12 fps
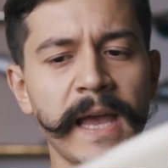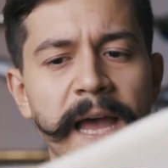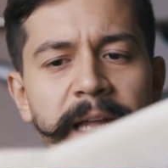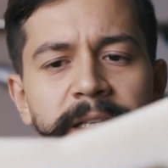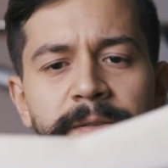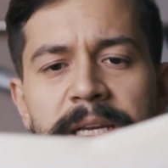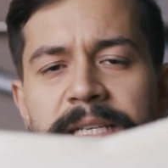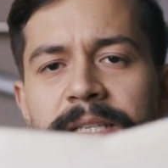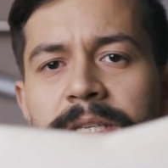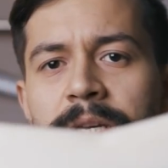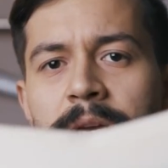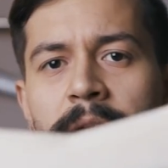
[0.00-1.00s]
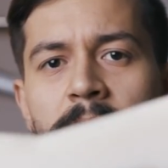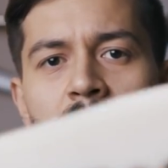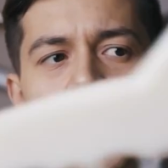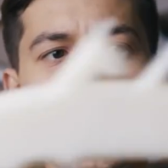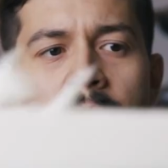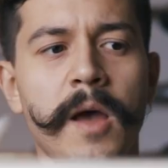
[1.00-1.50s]
And this,
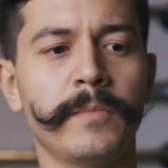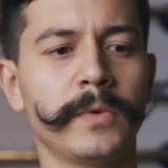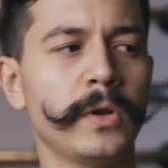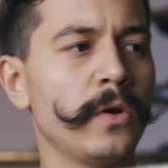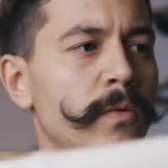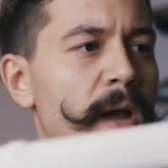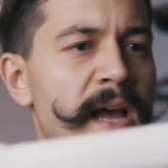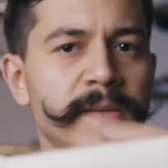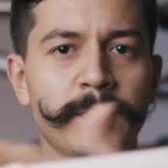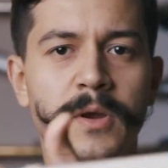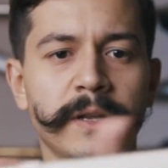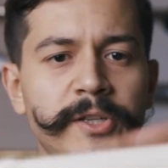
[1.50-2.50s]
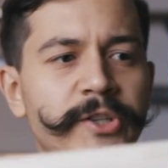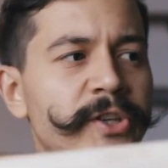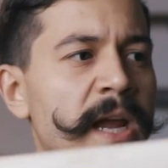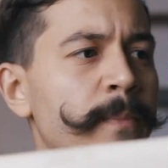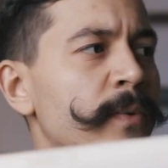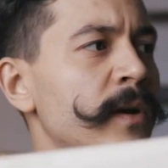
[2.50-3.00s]
as per its
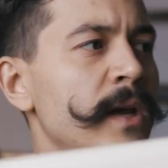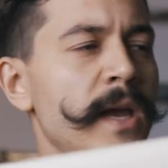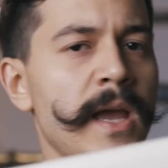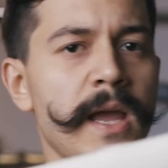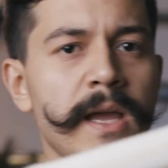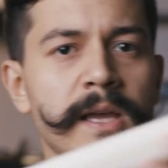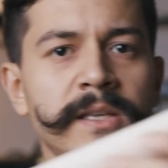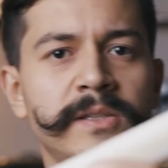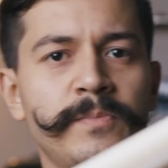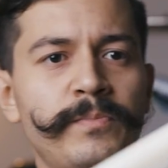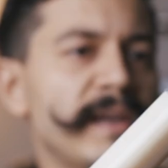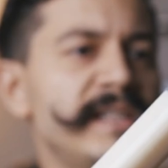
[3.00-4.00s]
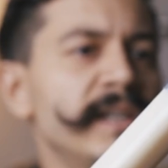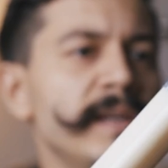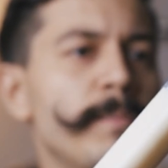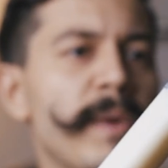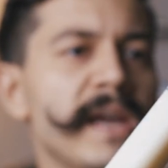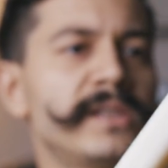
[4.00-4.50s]
shape, is
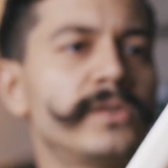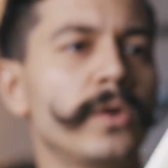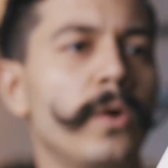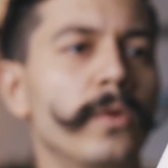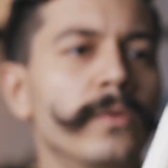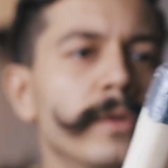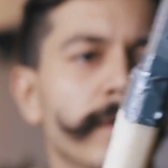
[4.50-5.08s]
basically based on